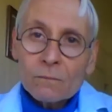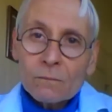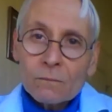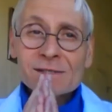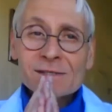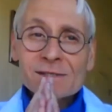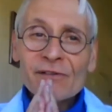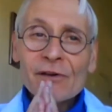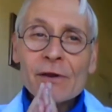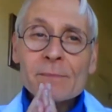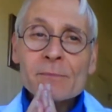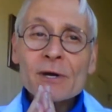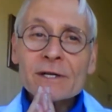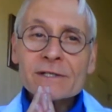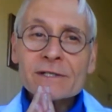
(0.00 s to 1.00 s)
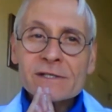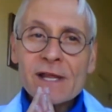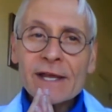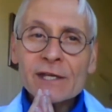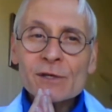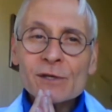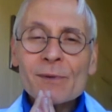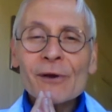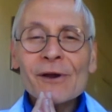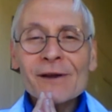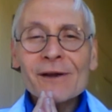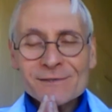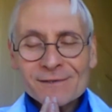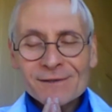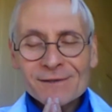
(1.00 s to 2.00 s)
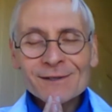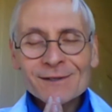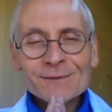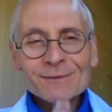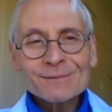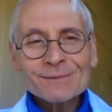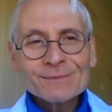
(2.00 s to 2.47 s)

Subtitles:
Oh, yes, very much. Thank you, Maharaj. Oh, thank you.